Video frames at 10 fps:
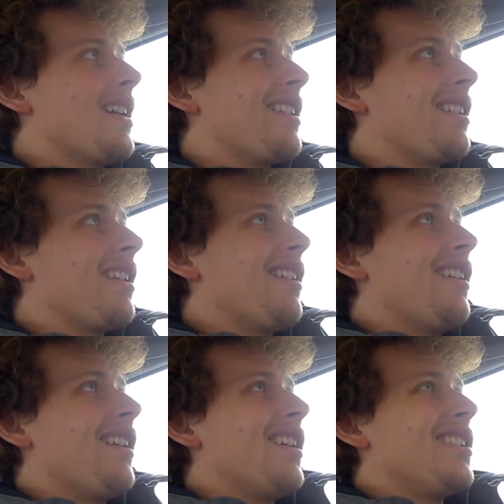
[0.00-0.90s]
and
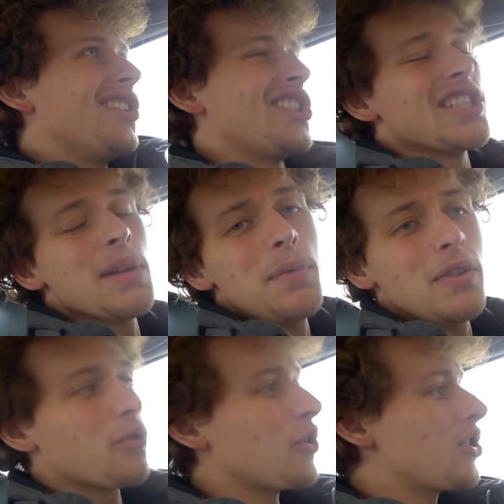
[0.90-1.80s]
the
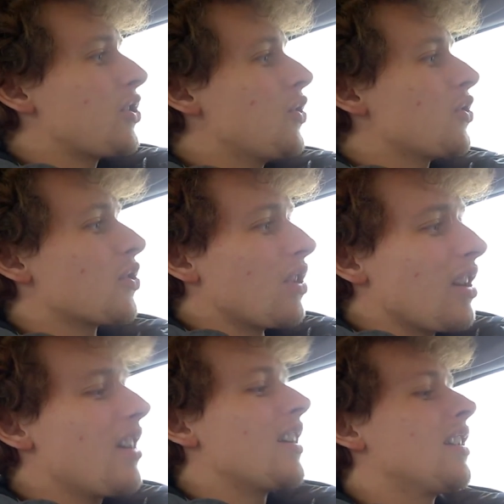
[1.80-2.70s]
shipping for the shoes
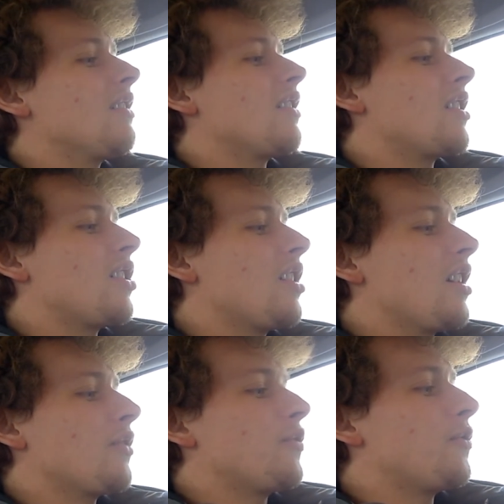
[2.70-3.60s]
online are
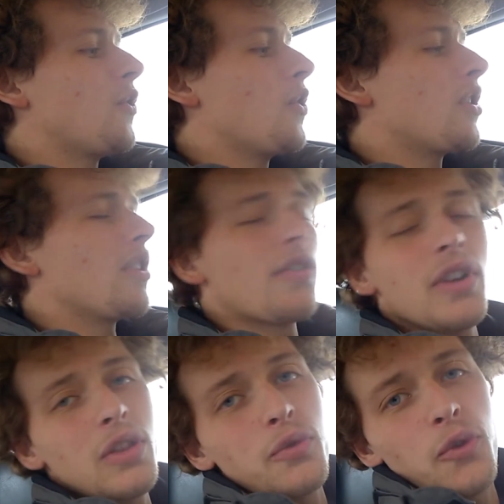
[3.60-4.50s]
like four,
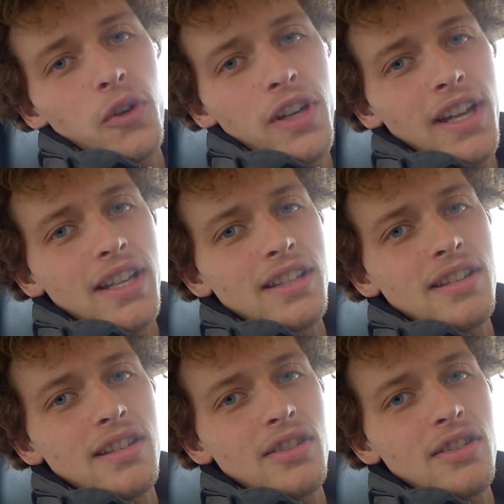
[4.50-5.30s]
three to four days.